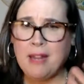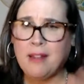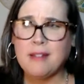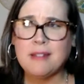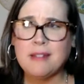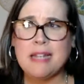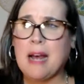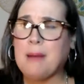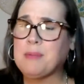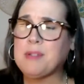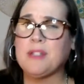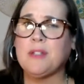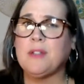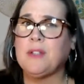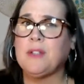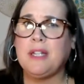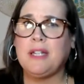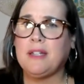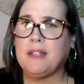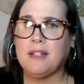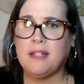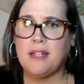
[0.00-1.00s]
Mail is
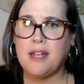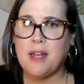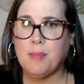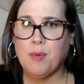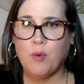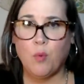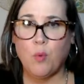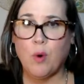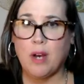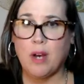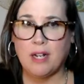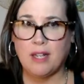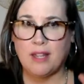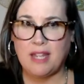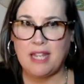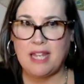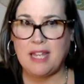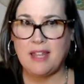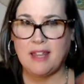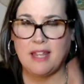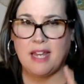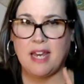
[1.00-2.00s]
absolutely number
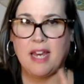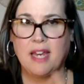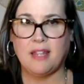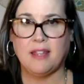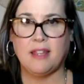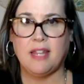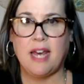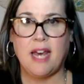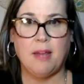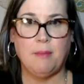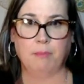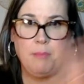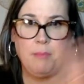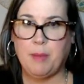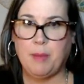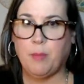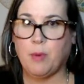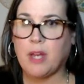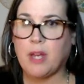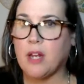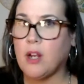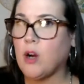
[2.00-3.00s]
one, the thing
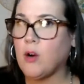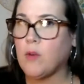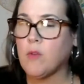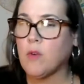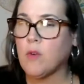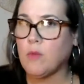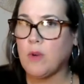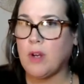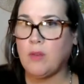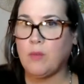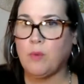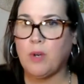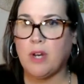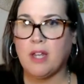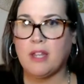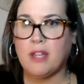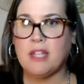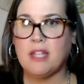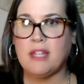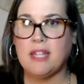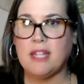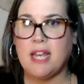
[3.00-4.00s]
that people get
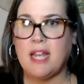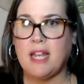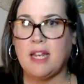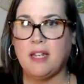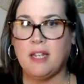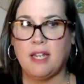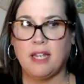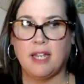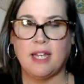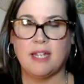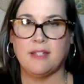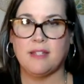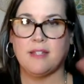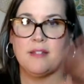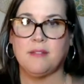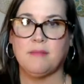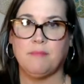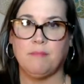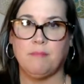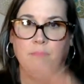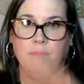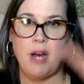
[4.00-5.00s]
overrun with, and then it
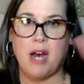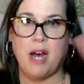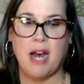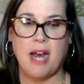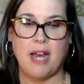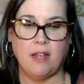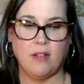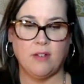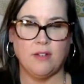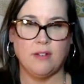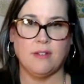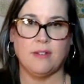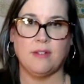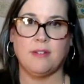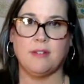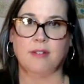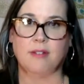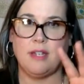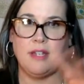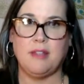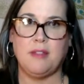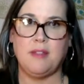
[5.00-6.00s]
gets
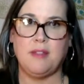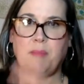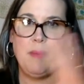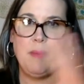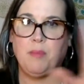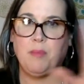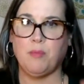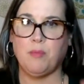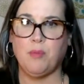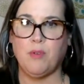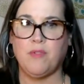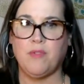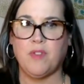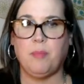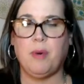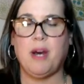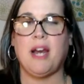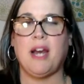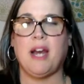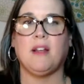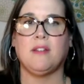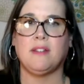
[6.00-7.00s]
piles, and people
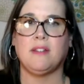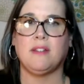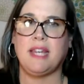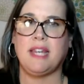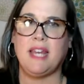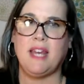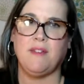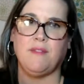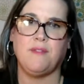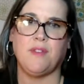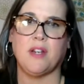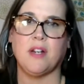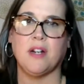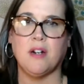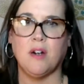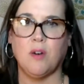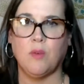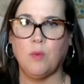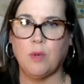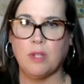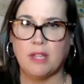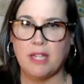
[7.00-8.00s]
move the piles and they
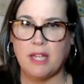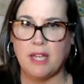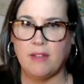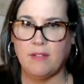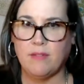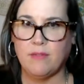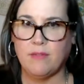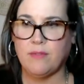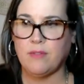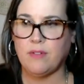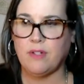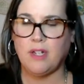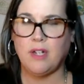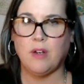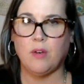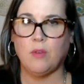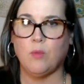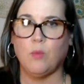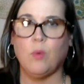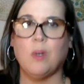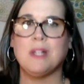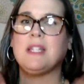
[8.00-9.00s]
can't figure out
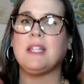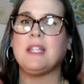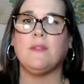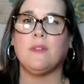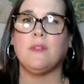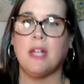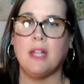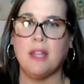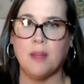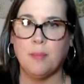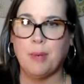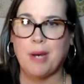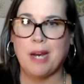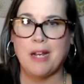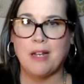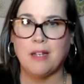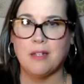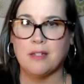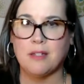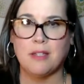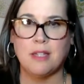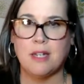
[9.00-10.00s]
what's even in
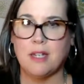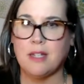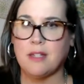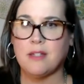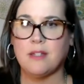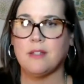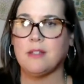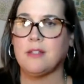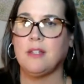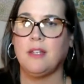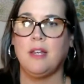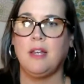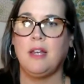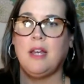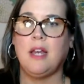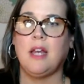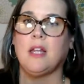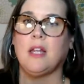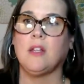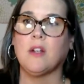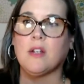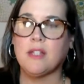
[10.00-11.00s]
the piles, and then
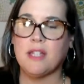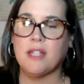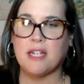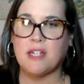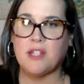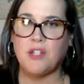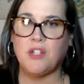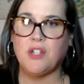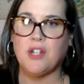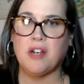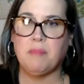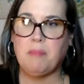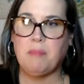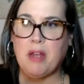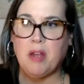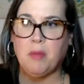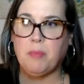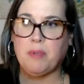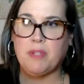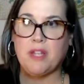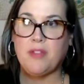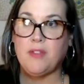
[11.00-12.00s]
it's looks like it's
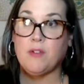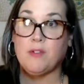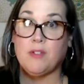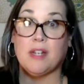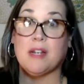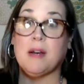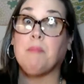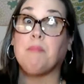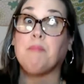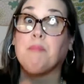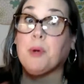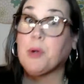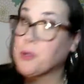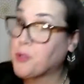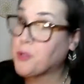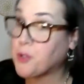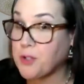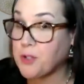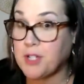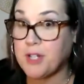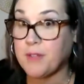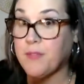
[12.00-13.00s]
junk mail, but then there's like a
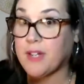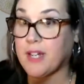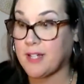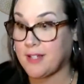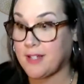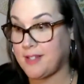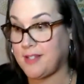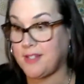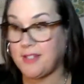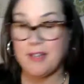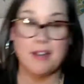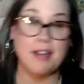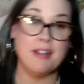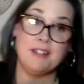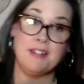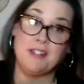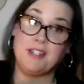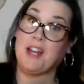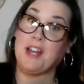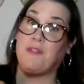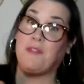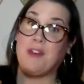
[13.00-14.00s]
birth certificate
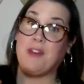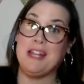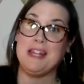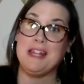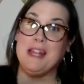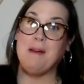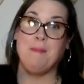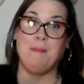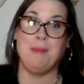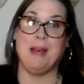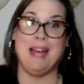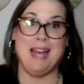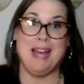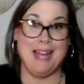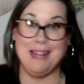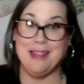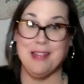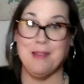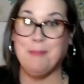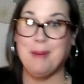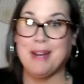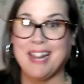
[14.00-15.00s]
stuck stuff in
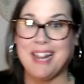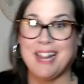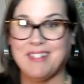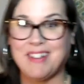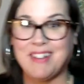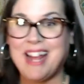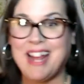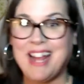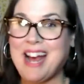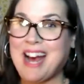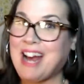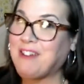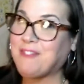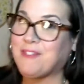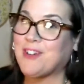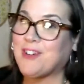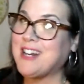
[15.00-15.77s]
the middle of it.